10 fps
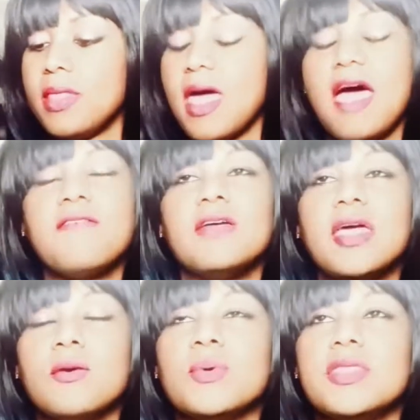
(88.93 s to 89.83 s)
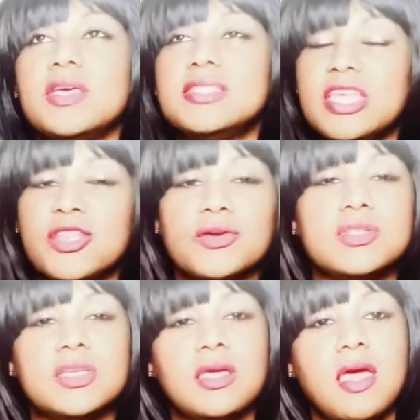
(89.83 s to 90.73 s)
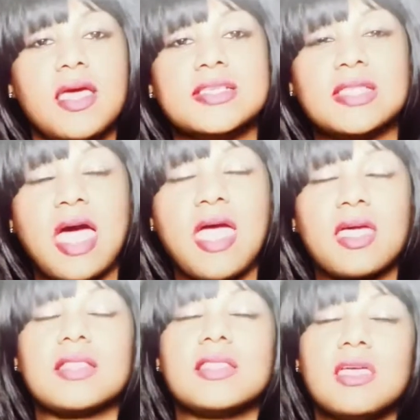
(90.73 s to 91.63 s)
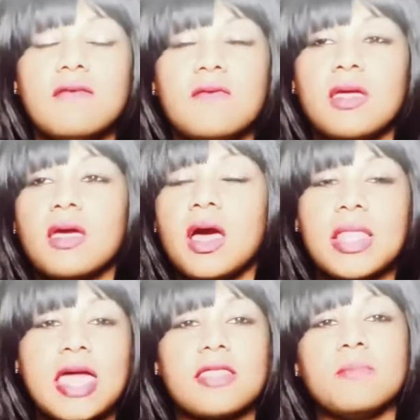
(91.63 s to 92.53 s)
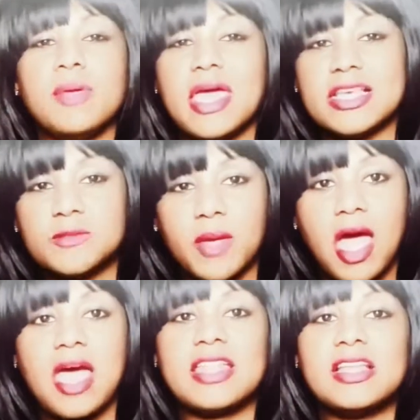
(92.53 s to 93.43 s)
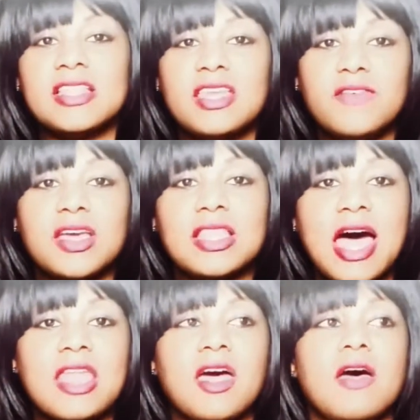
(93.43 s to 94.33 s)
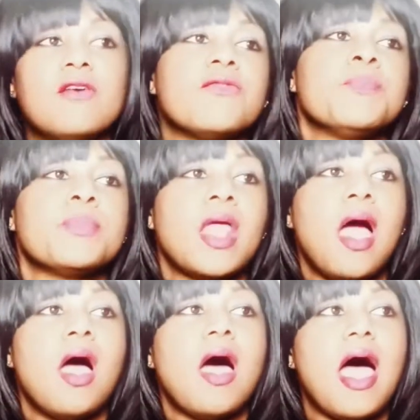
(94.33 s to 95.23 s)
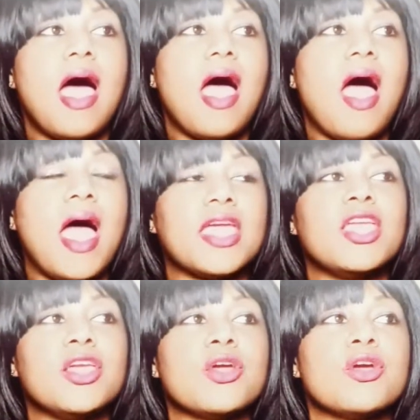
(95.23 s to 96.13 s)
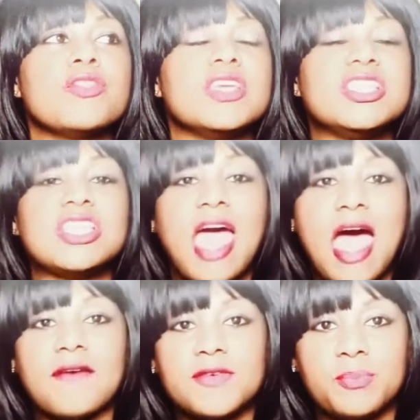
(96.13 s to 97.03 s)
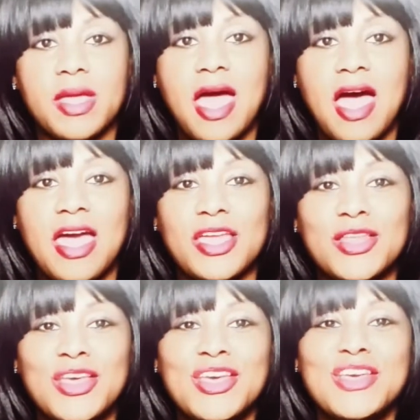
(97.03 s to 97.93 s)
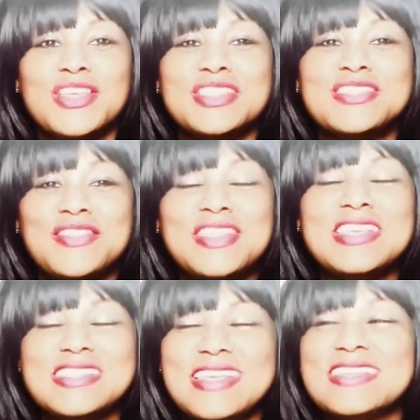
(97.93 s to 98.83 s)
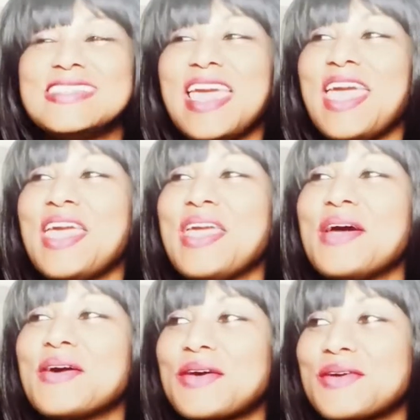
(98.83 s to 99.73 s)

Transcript: I feel like with this energy is like leaving a lot of the BS behind, leaving a lot of, I hear the chaff behind. So this is a